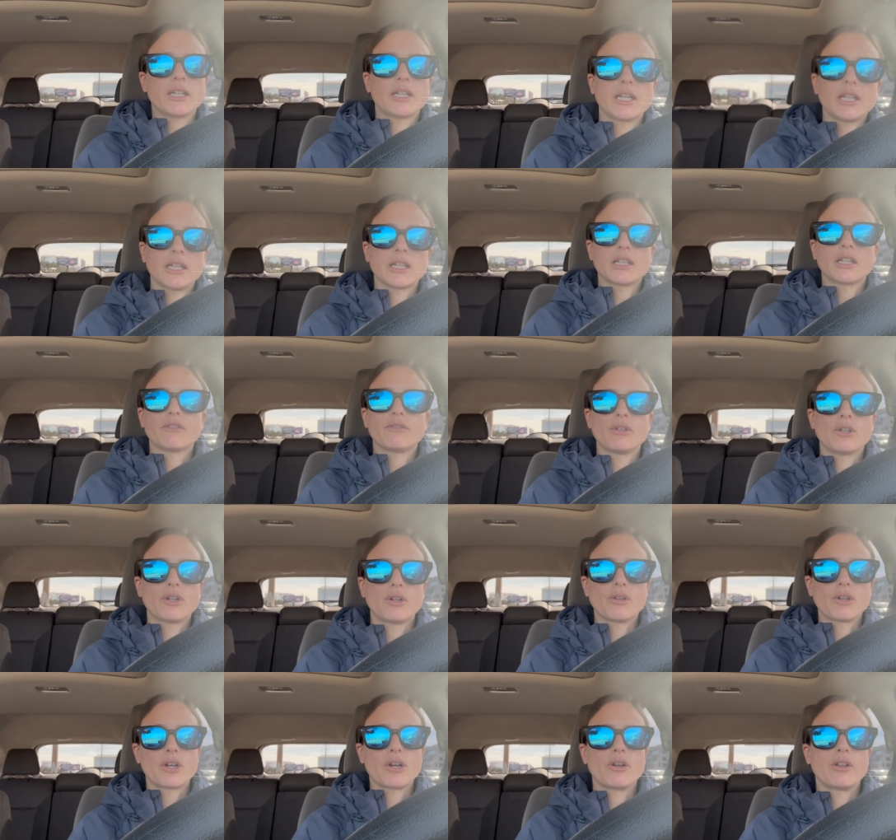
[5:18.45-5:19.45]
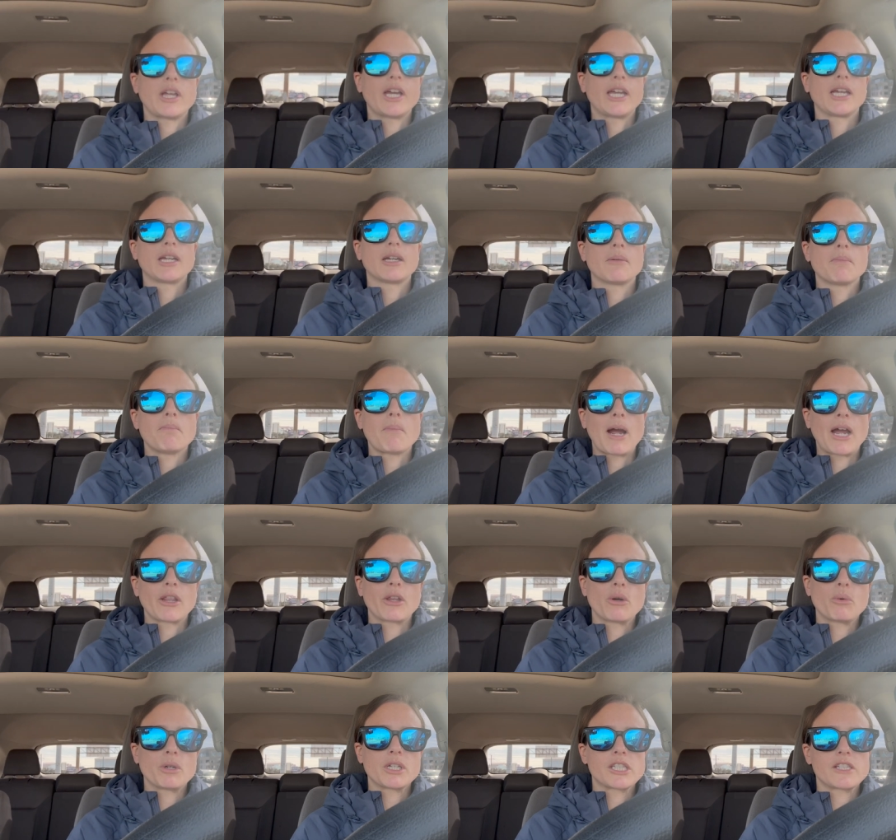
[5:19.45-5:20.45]
like if you don't know, like
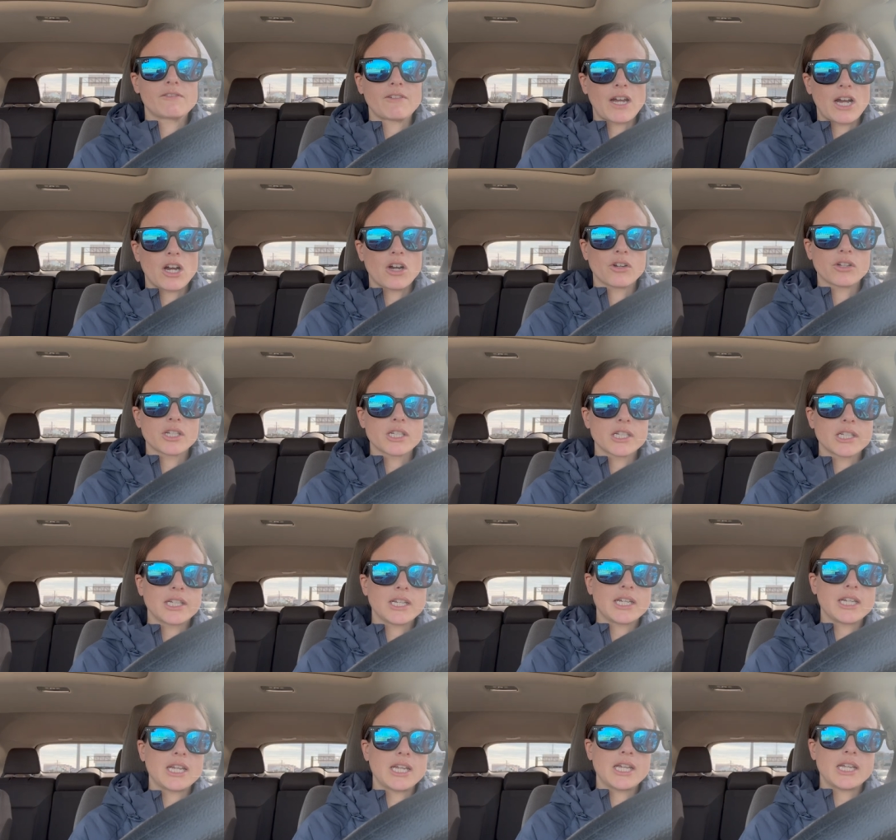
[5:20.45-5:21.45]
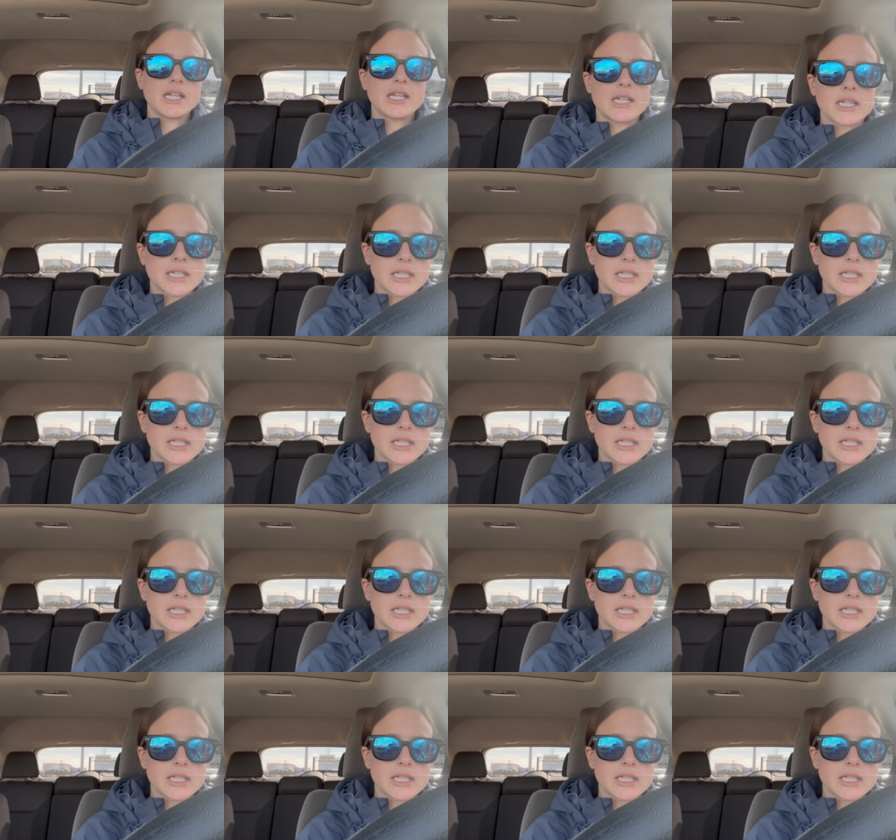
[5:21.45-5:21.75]
Milo was found in